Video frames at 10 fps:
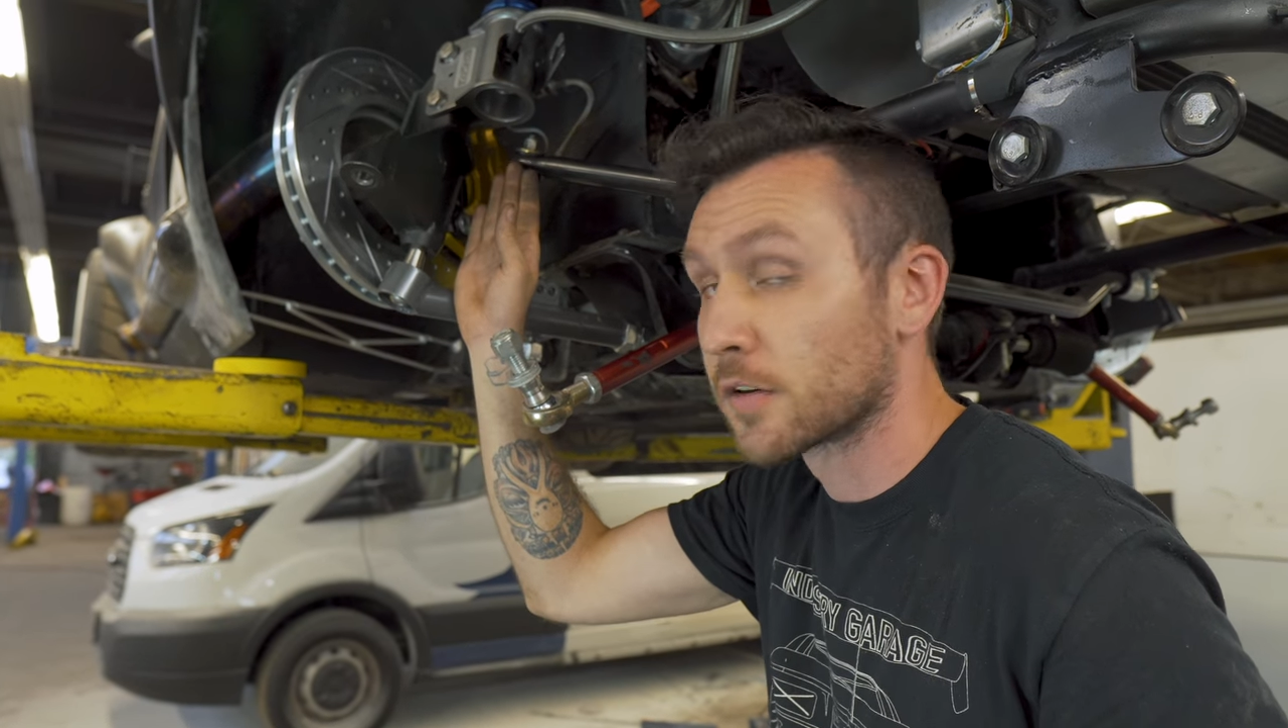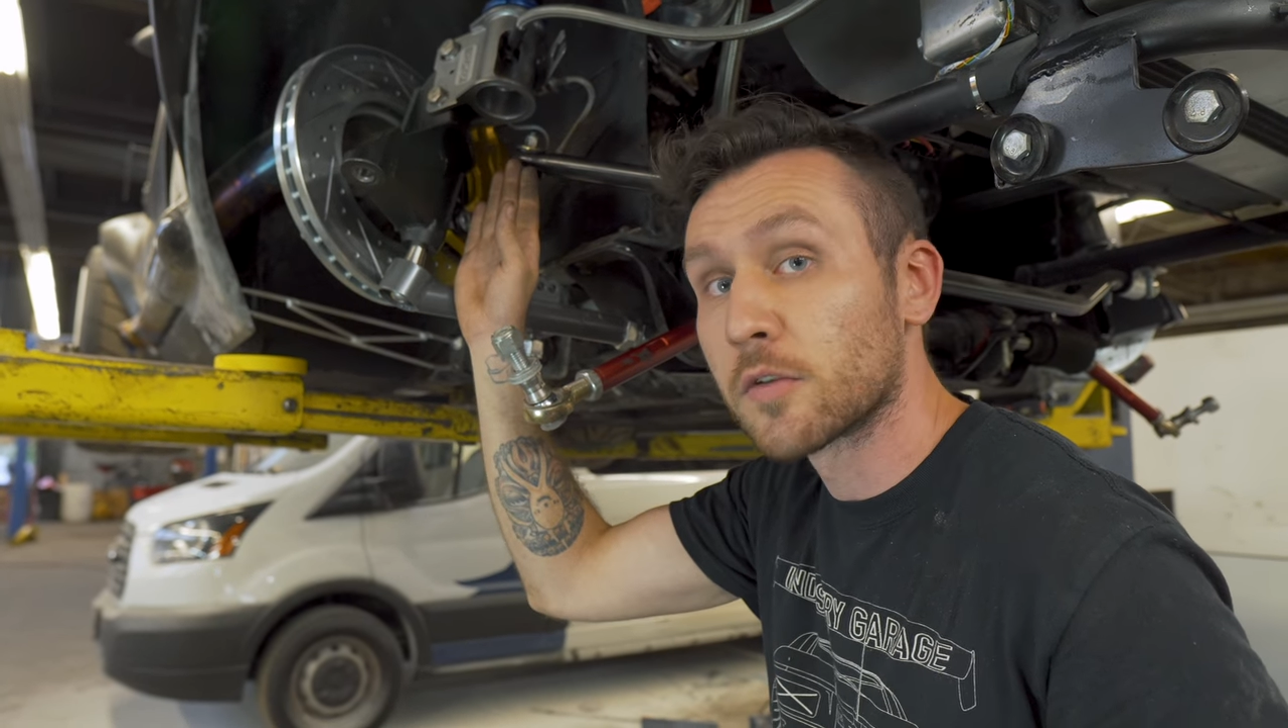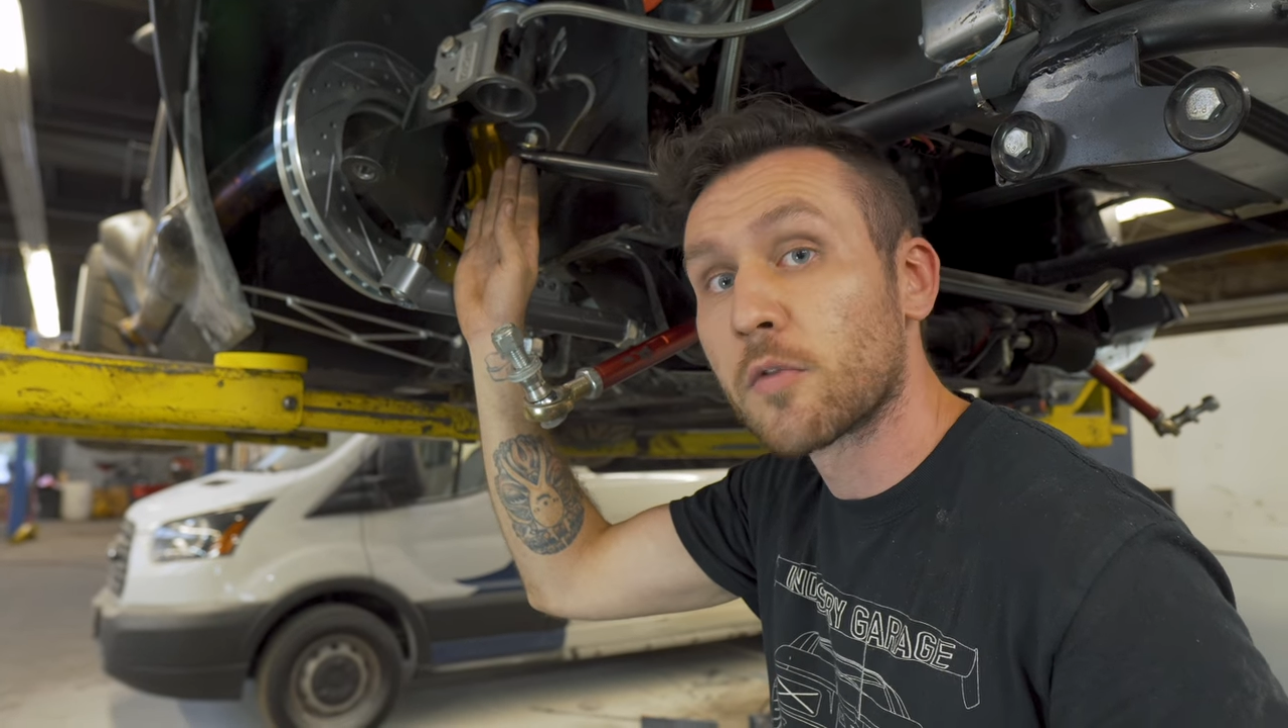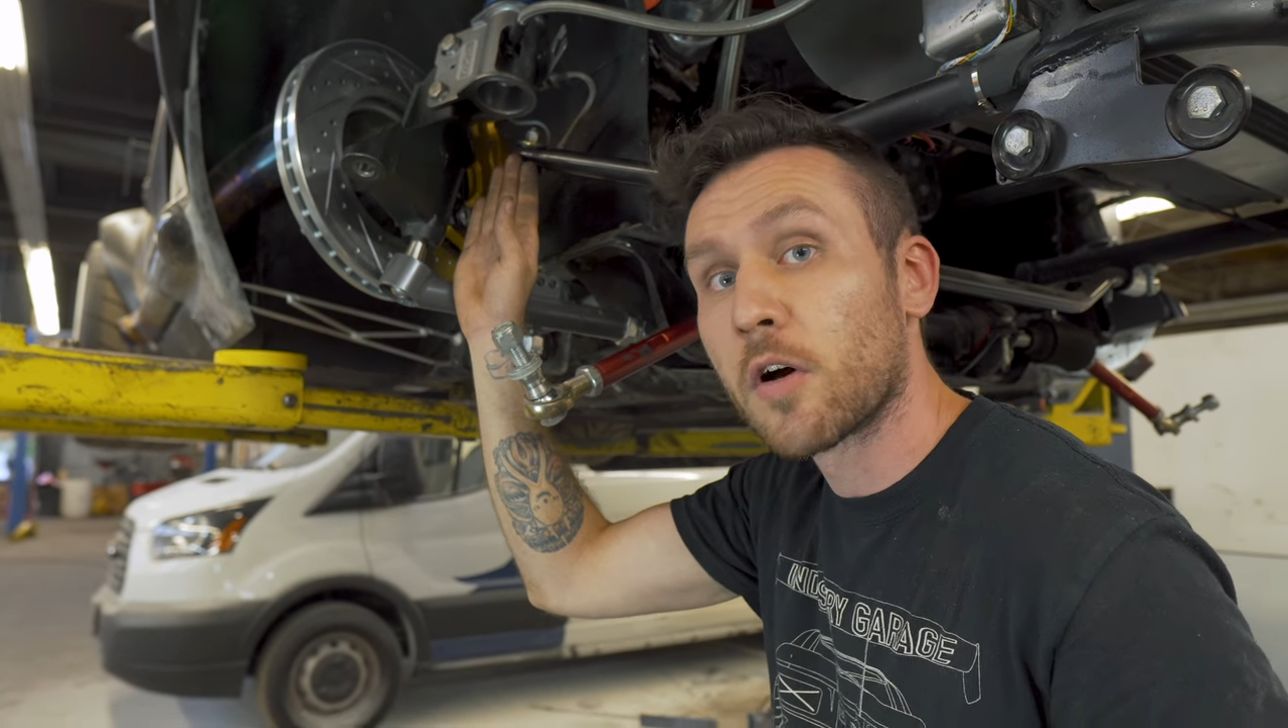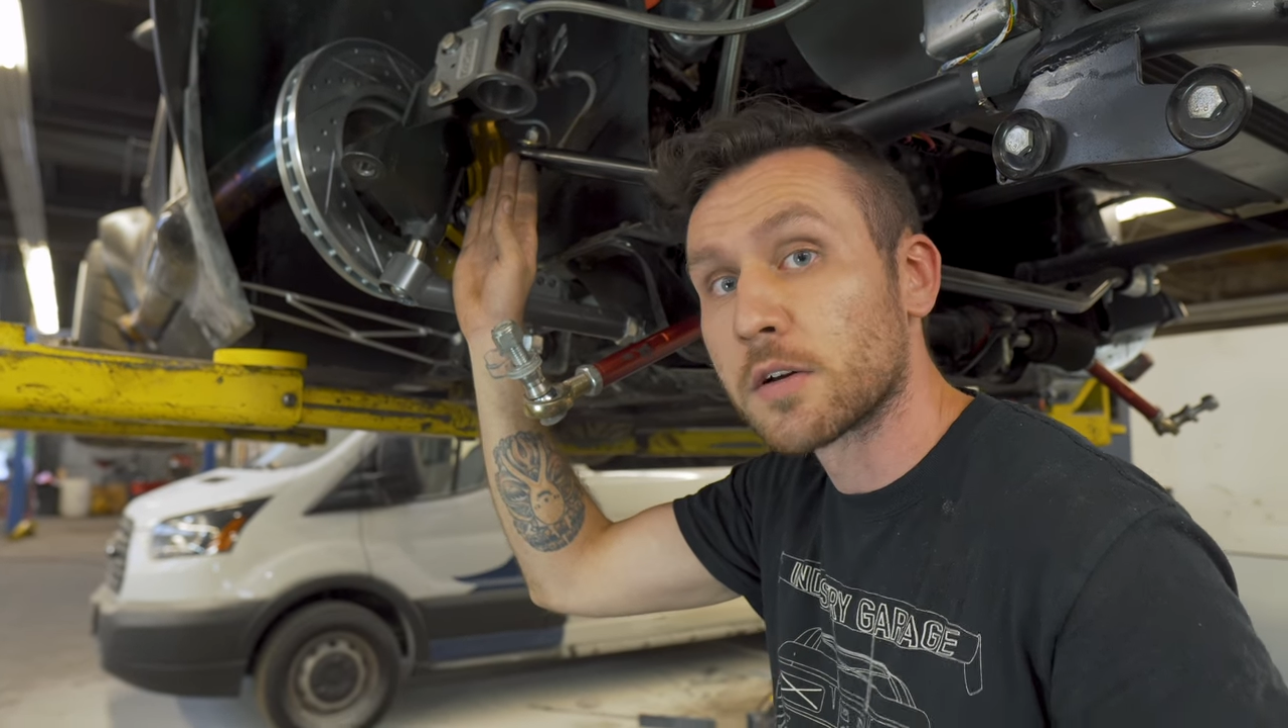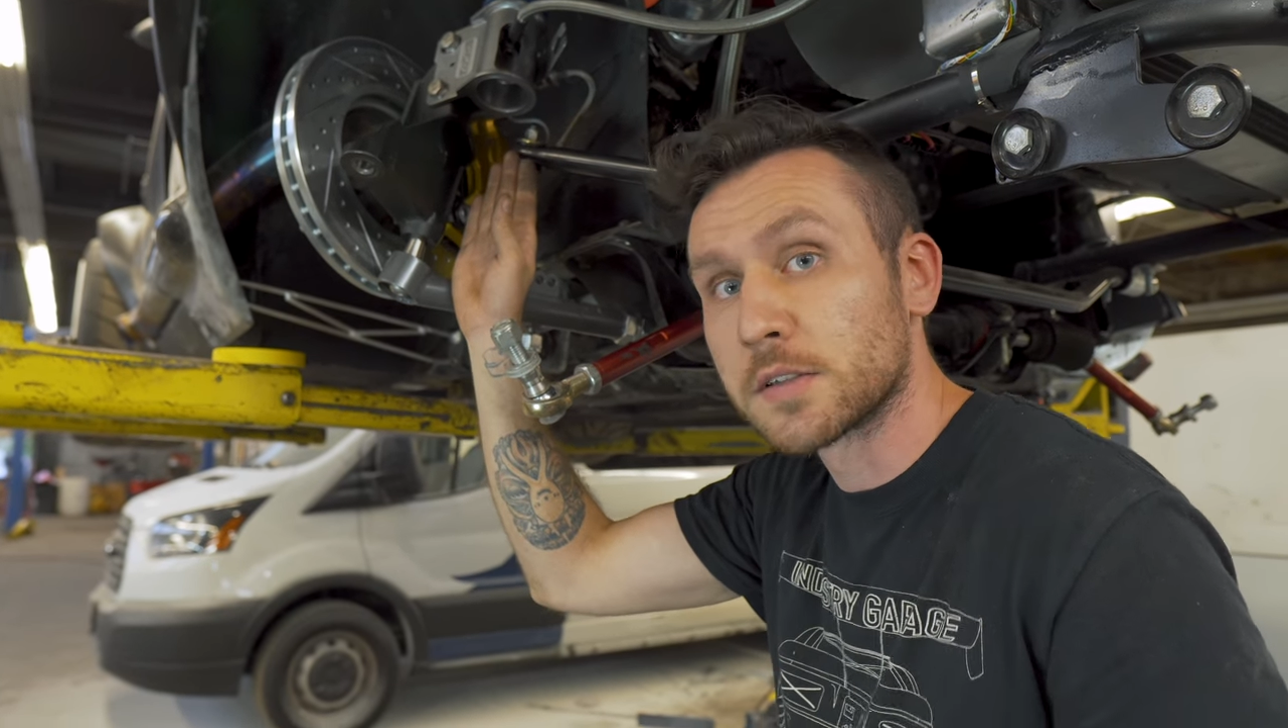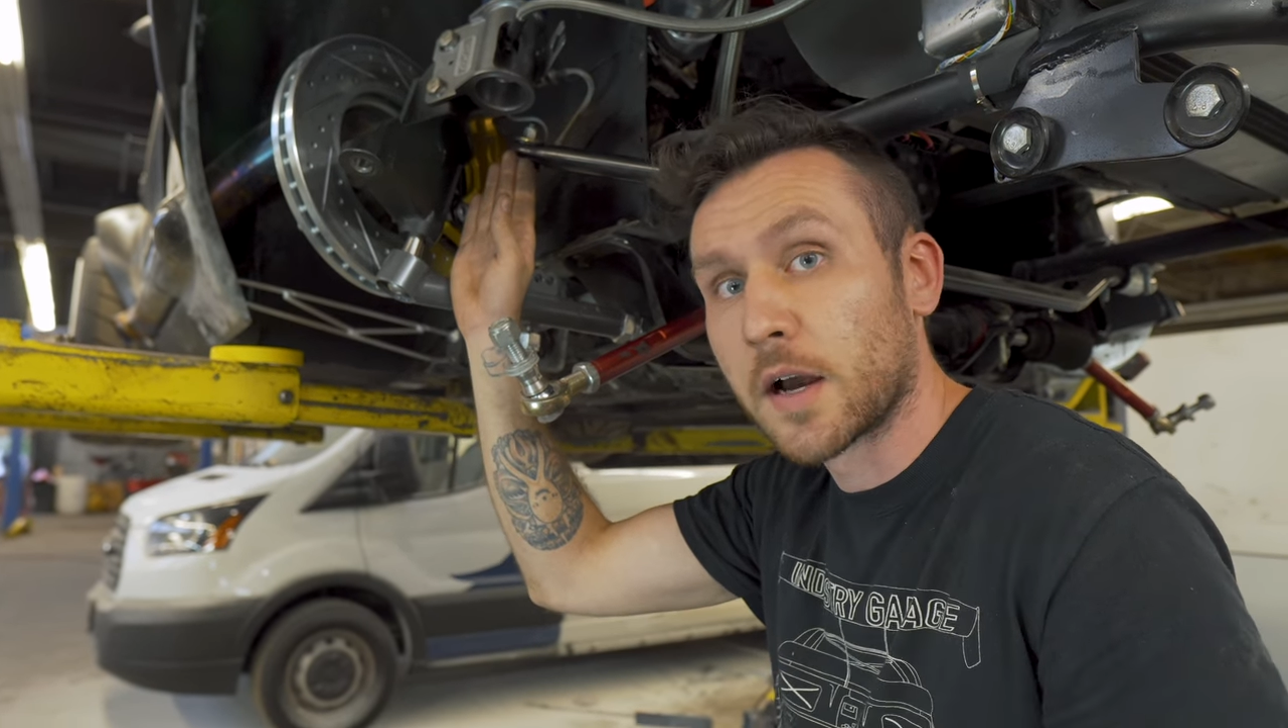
to the wrong